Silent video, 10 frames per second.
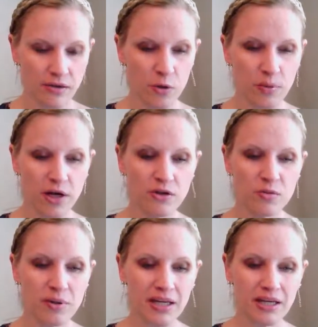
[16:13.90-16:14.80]
There appeared
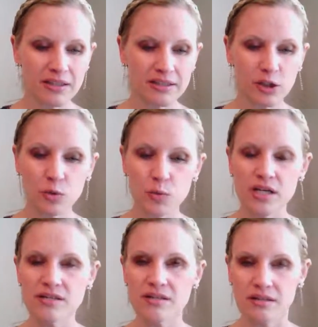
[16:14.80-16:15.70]
to be little
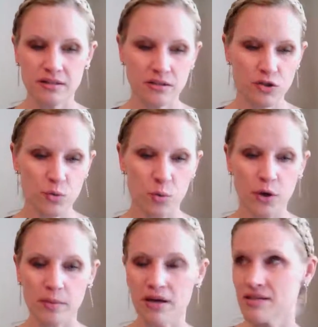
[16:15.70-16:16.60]
reason to
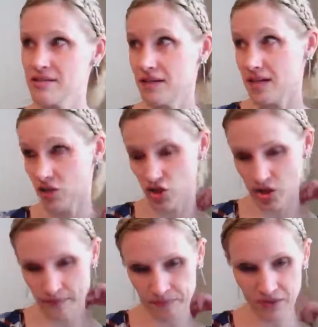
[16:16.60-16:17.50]
worry about a
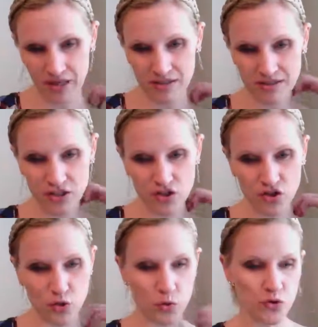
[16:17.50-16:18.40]
siege,
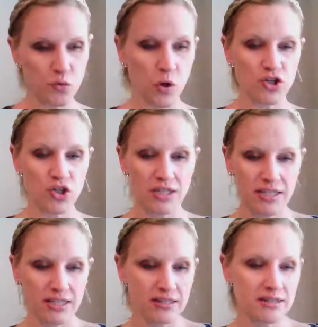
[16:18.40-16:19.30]
since George
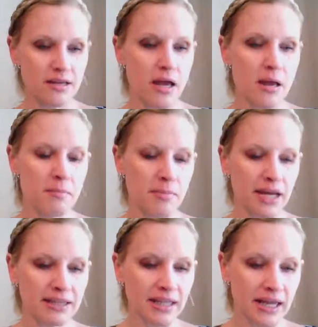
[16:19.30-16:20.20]
Washington's
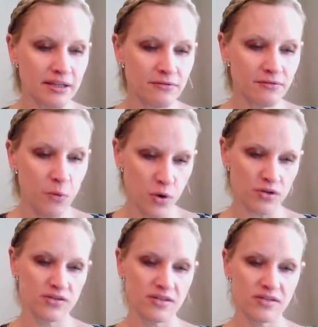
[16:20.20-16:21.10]
mainland
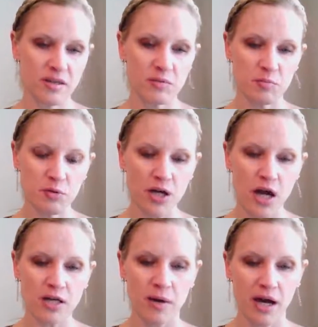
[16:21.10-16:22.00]
force seemed
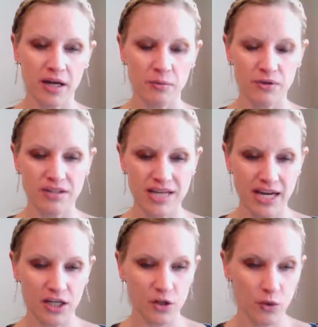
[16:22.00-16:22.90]
preoccupied with
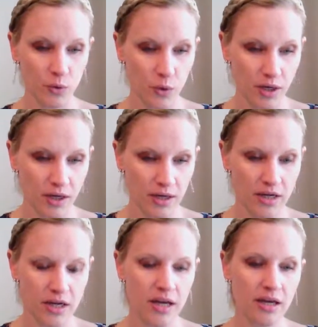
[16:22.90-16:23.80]
attacking New York,
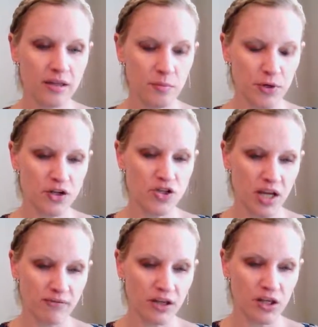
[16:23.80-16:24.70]
and the British
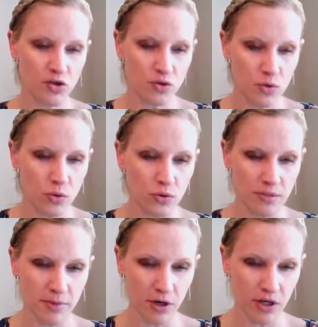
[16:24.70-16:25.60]
Navy controlled
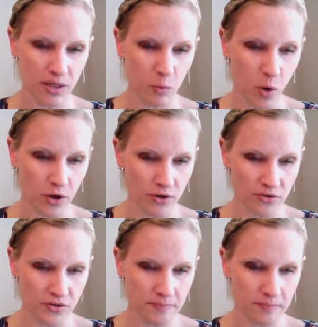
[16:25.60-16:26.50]
American
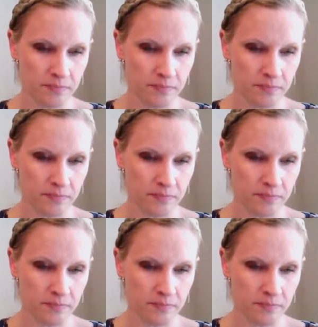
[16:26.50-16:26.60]
waters.